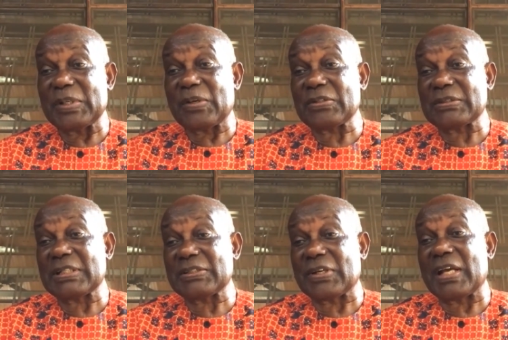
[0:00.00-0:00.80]
because the
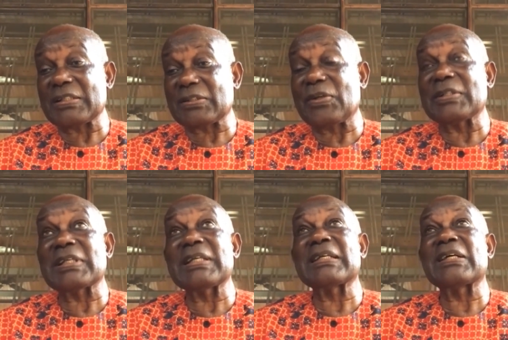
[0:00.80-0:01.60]
shrines
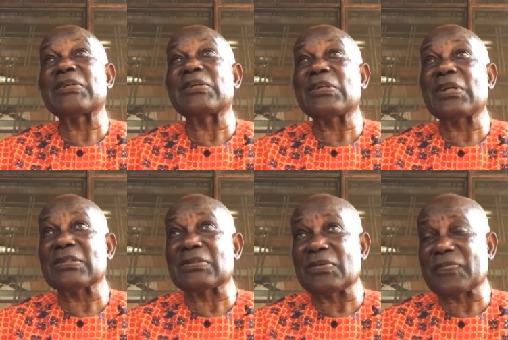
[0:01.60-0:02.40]
contain a
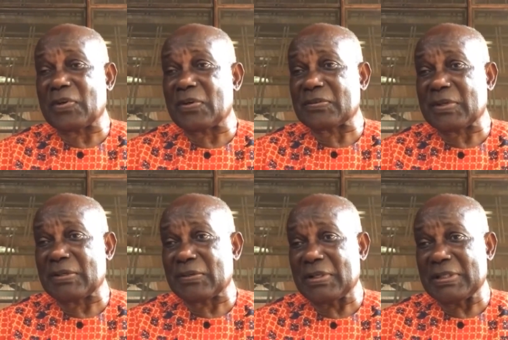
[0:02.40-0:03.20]
lot of cultural
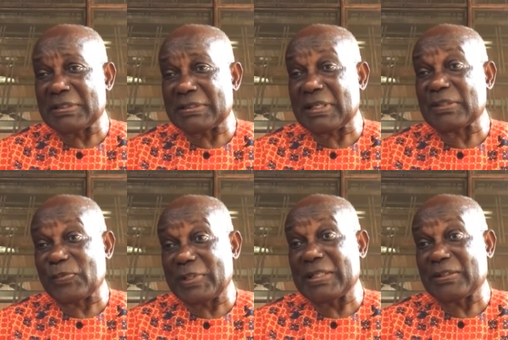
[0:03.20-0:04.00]
knowledge that mm.
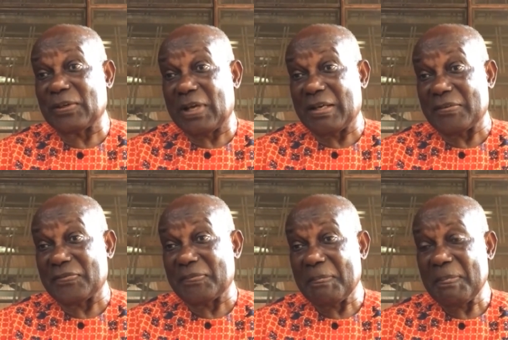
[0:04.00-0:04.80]
we hmm. need to
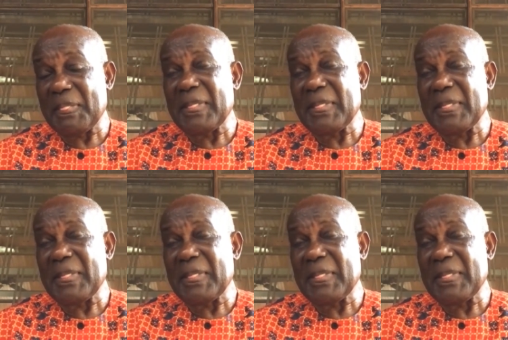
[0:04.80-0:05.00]
have.